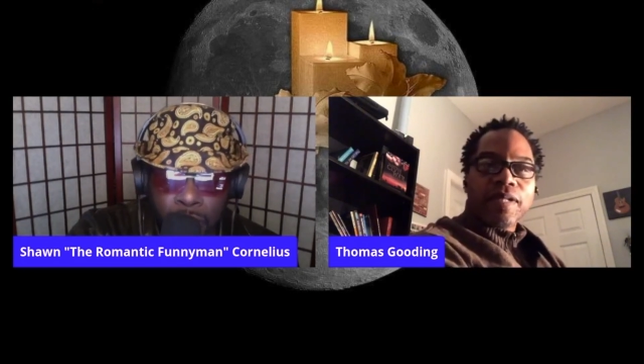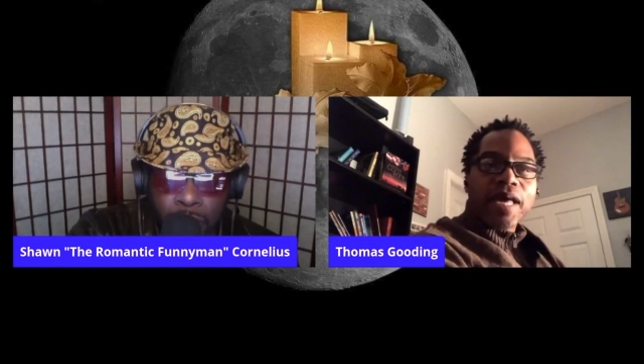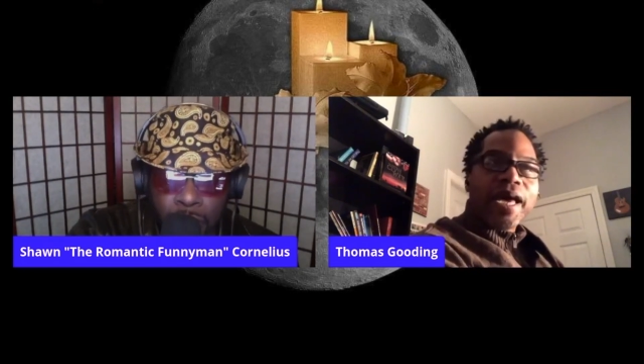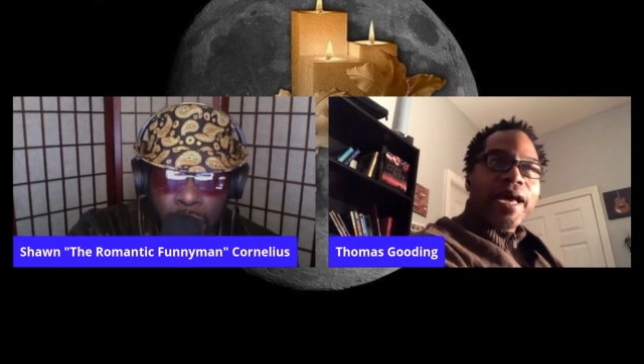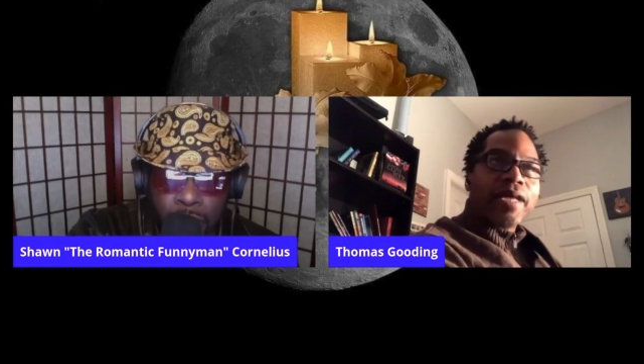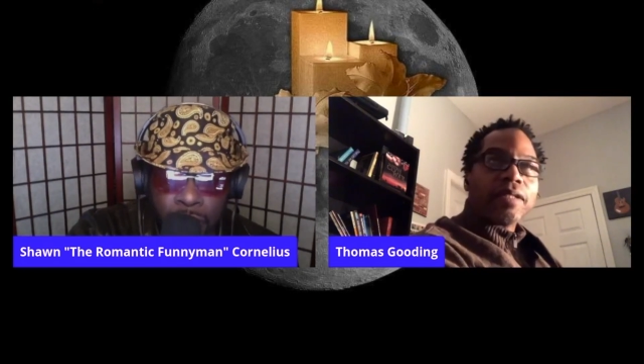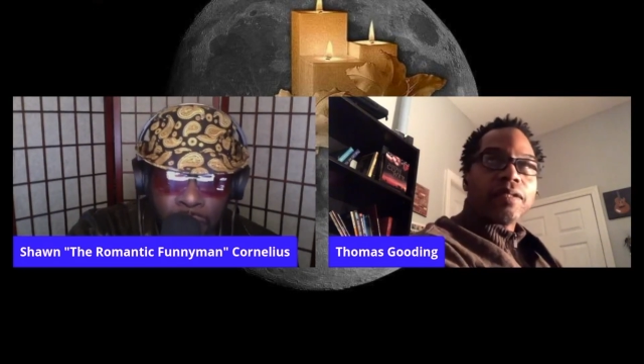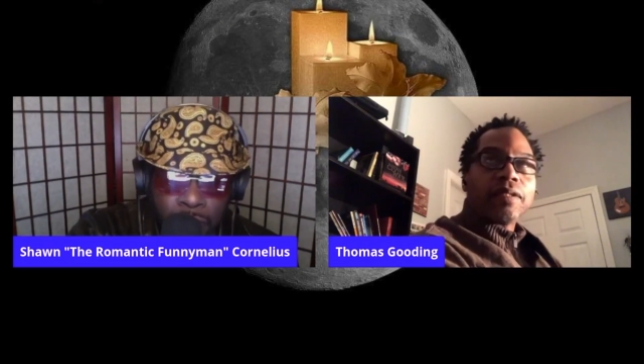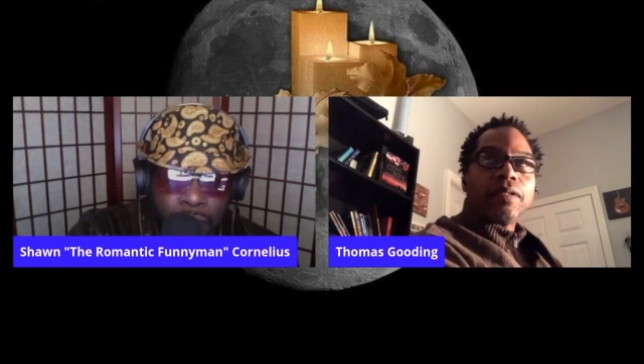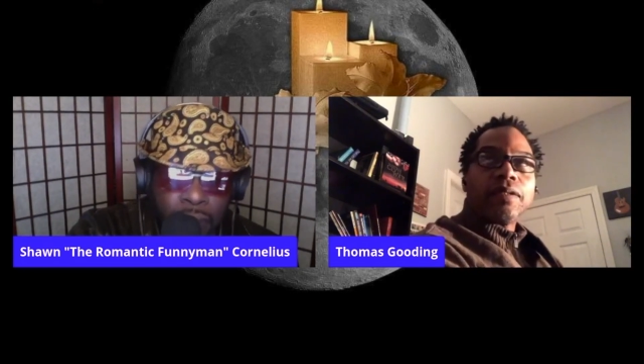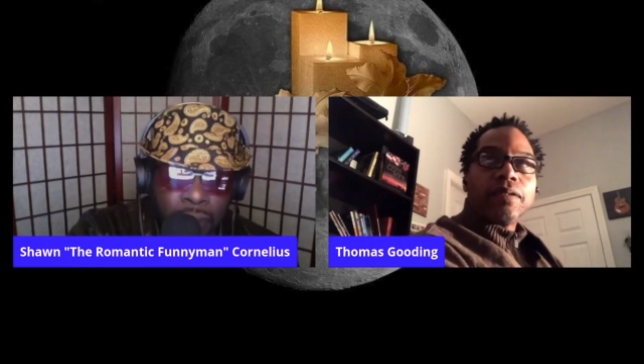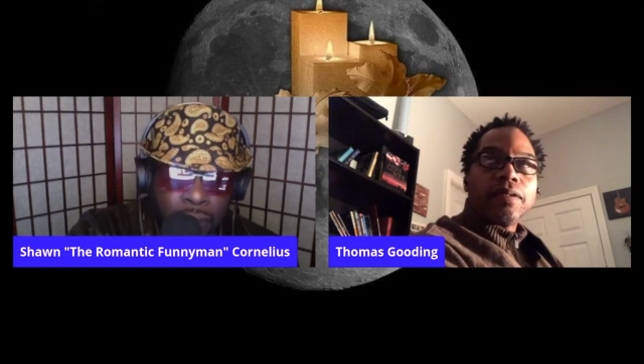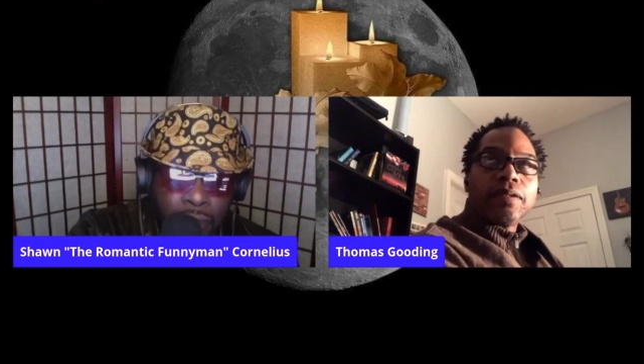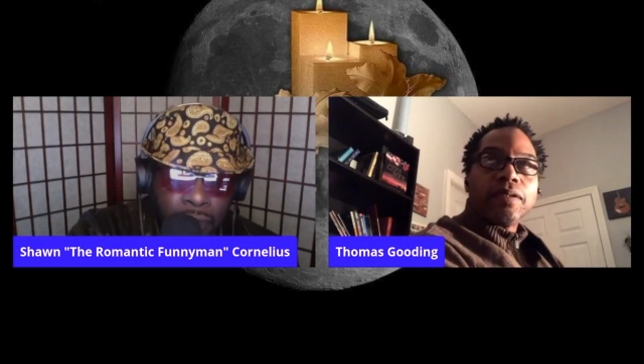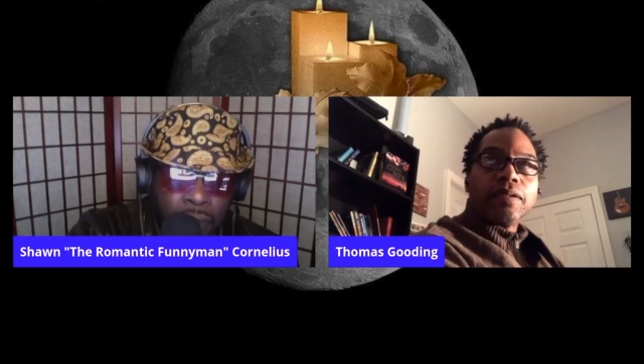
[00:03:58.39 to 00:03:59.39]
that
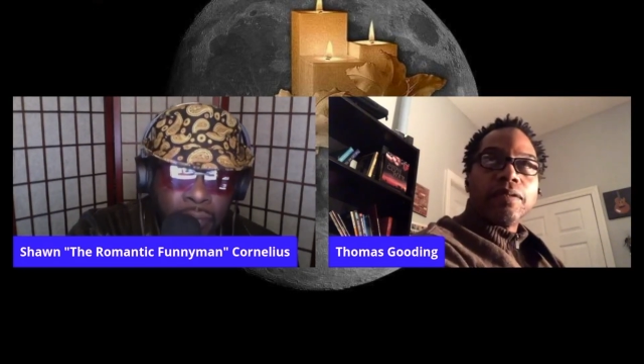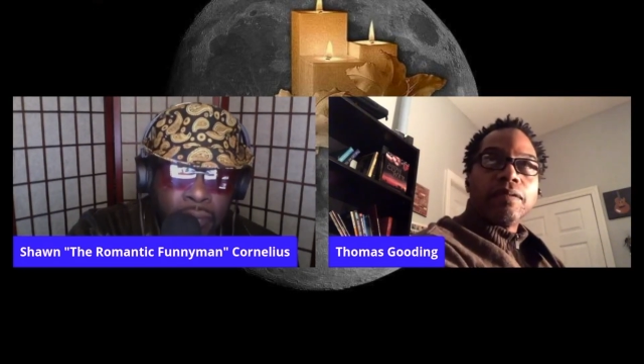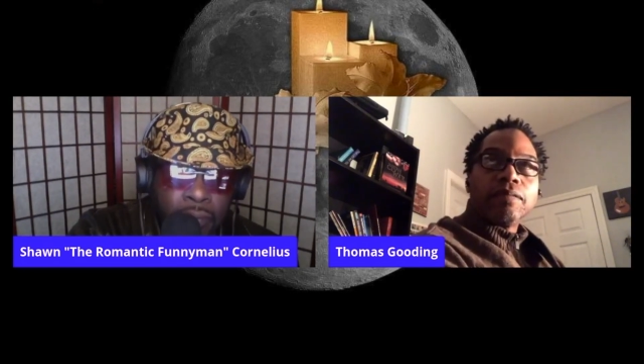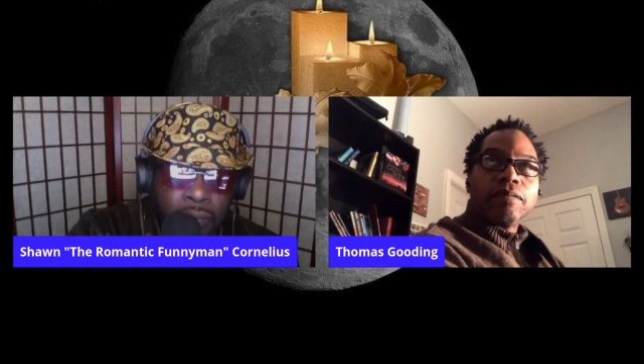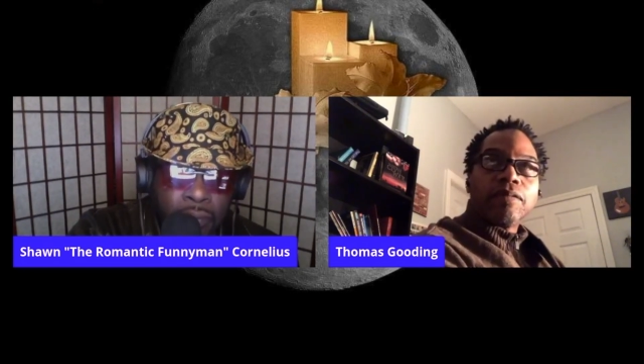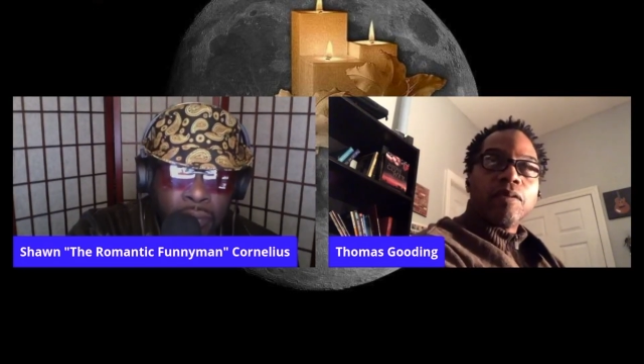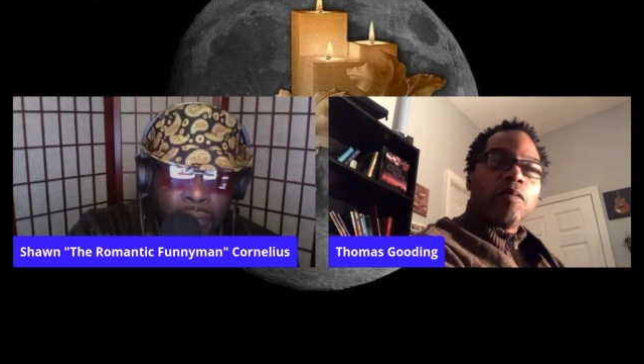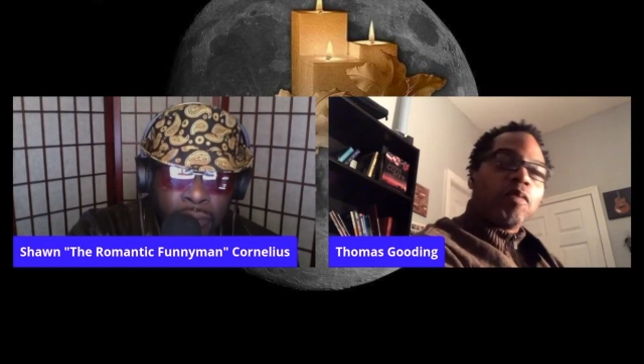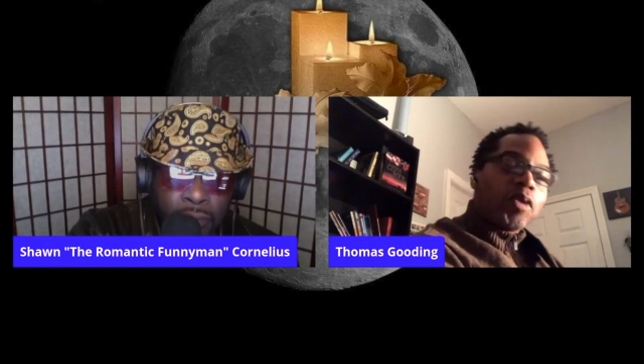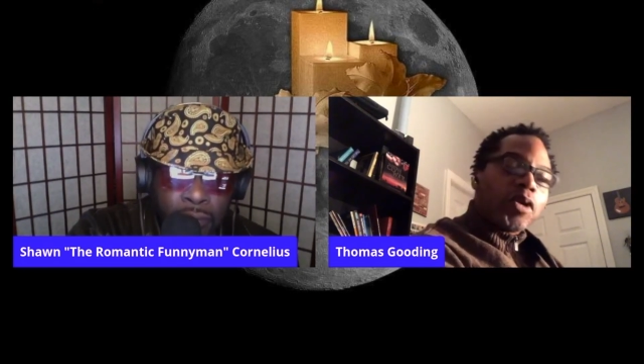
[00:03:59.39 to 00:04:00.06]
the